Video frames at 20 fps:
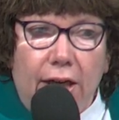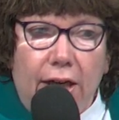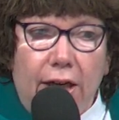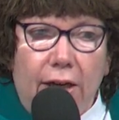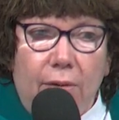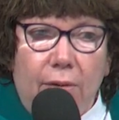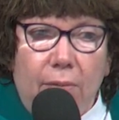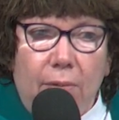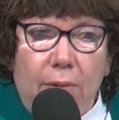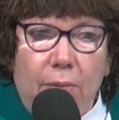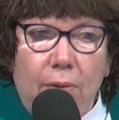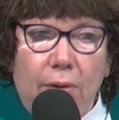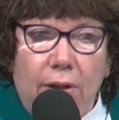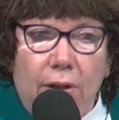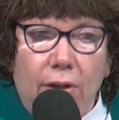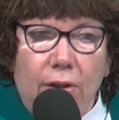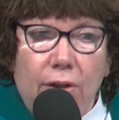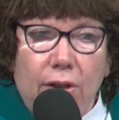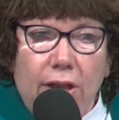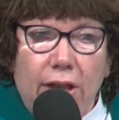It would be one
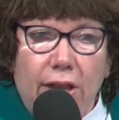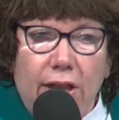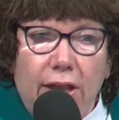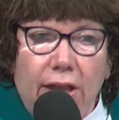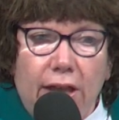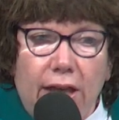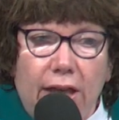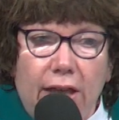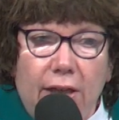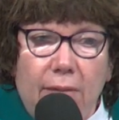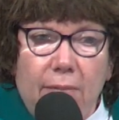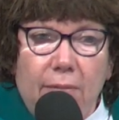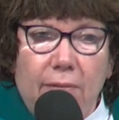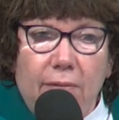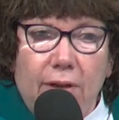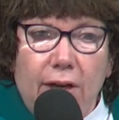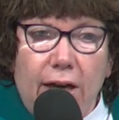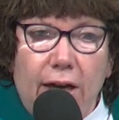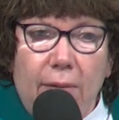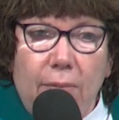that looks like the kingdom
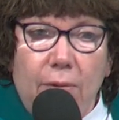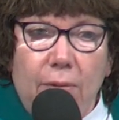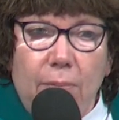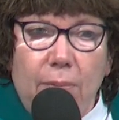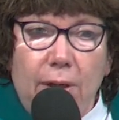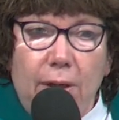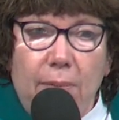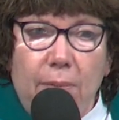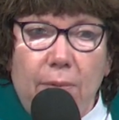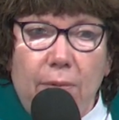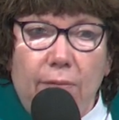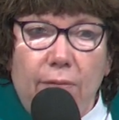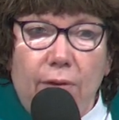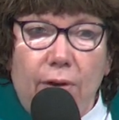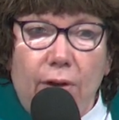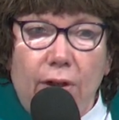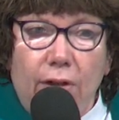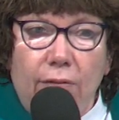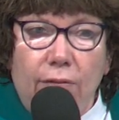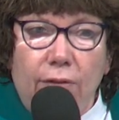of God with people of
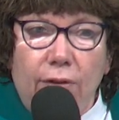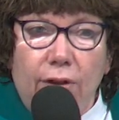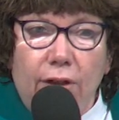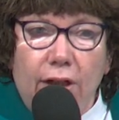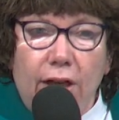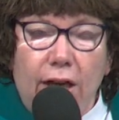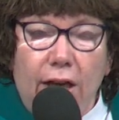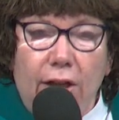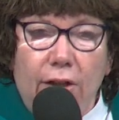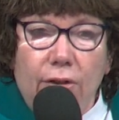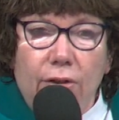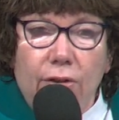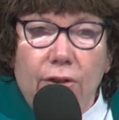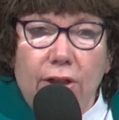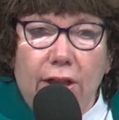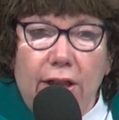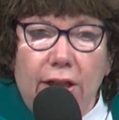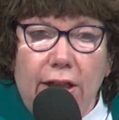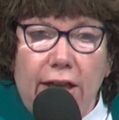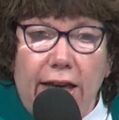all different colors
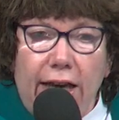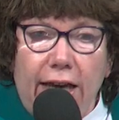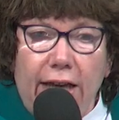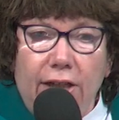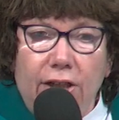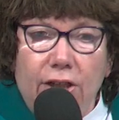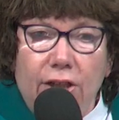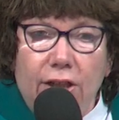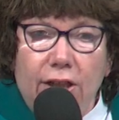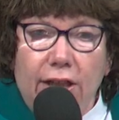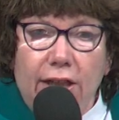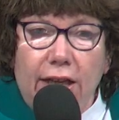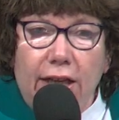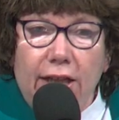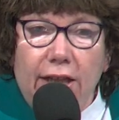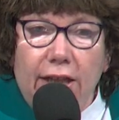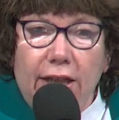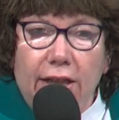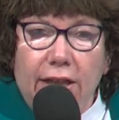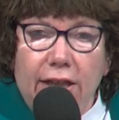and ages and
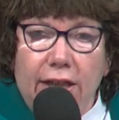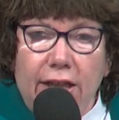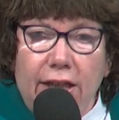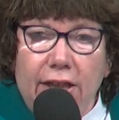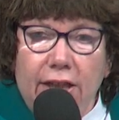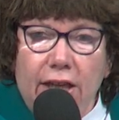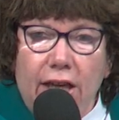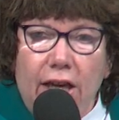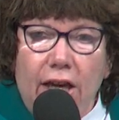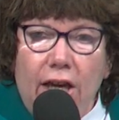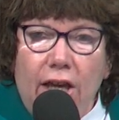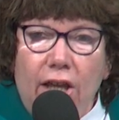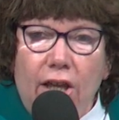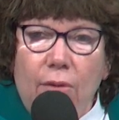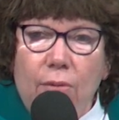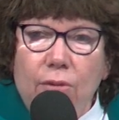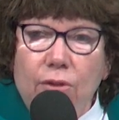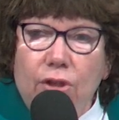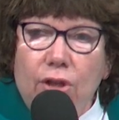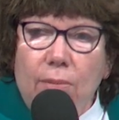ethnicities. There
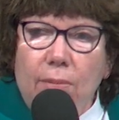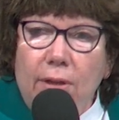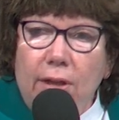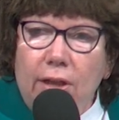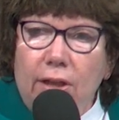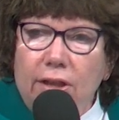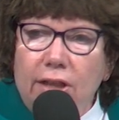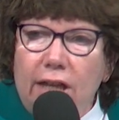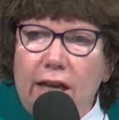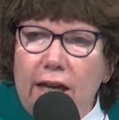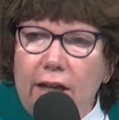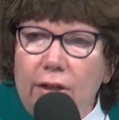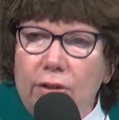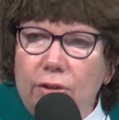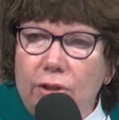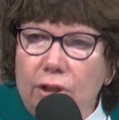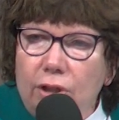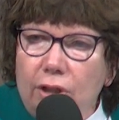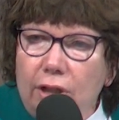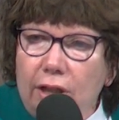were so many little
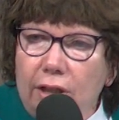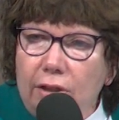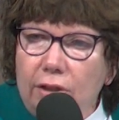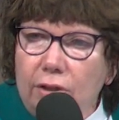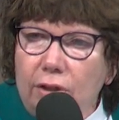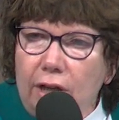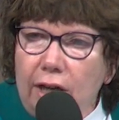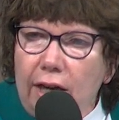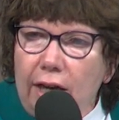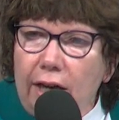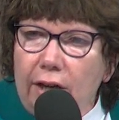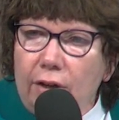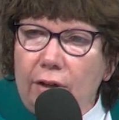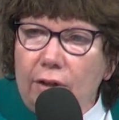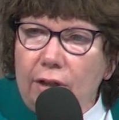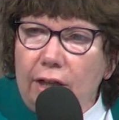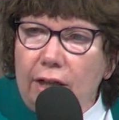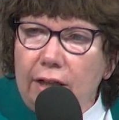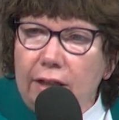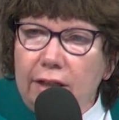toddlers here yesterday, I
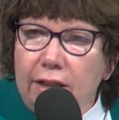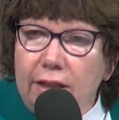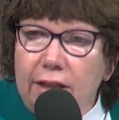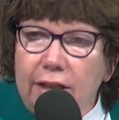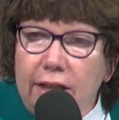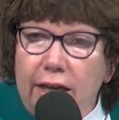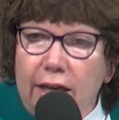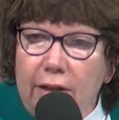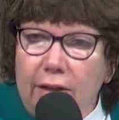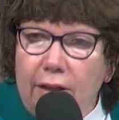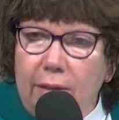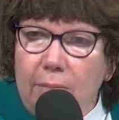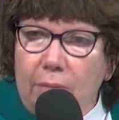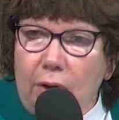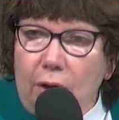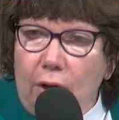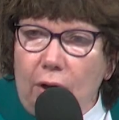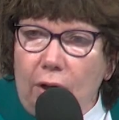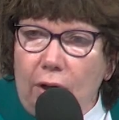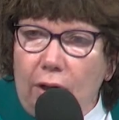could not count them
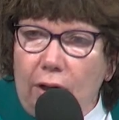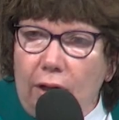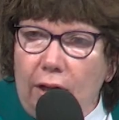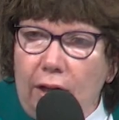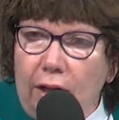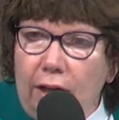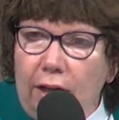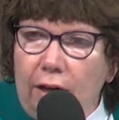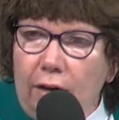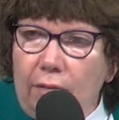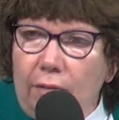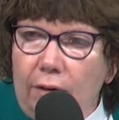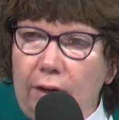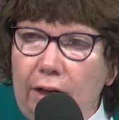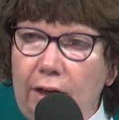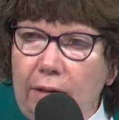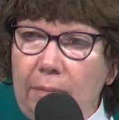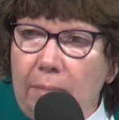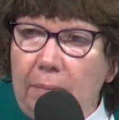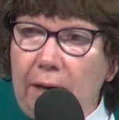all
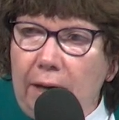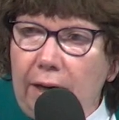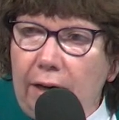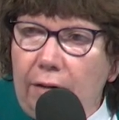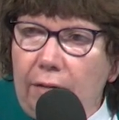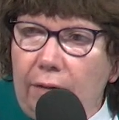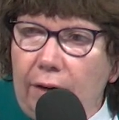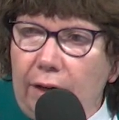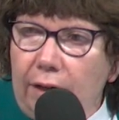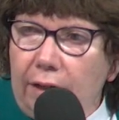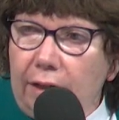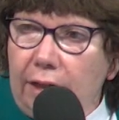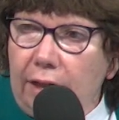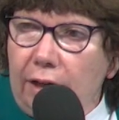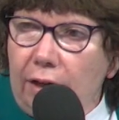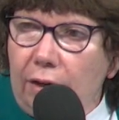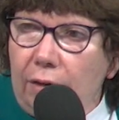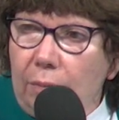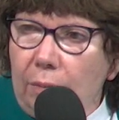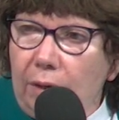running amok around
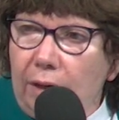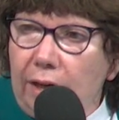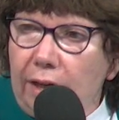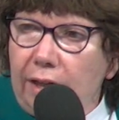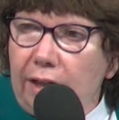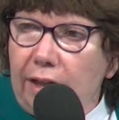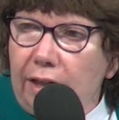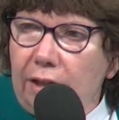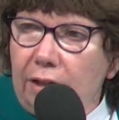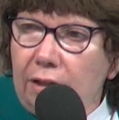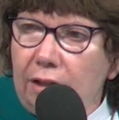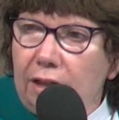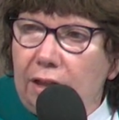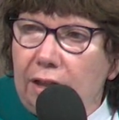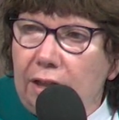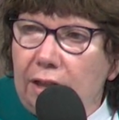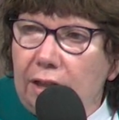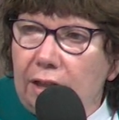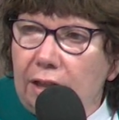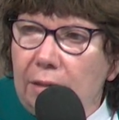here. We got kids in
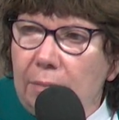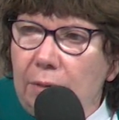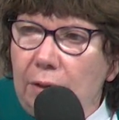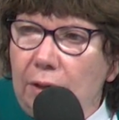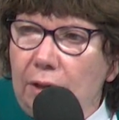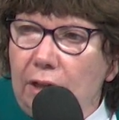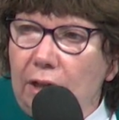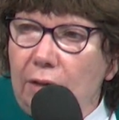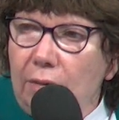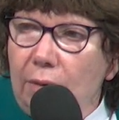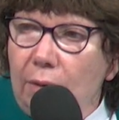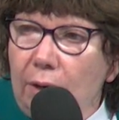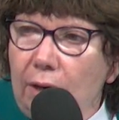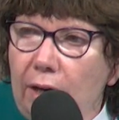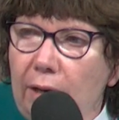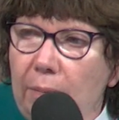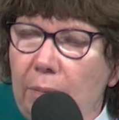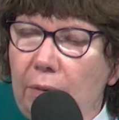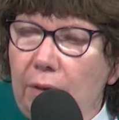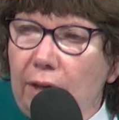this community growing
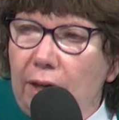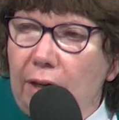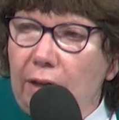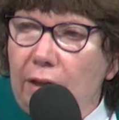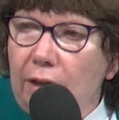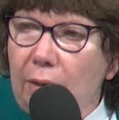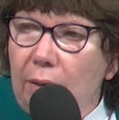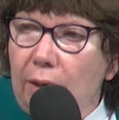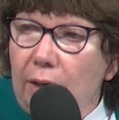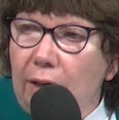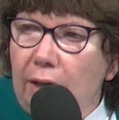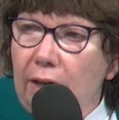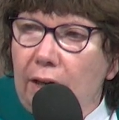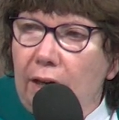up without knowing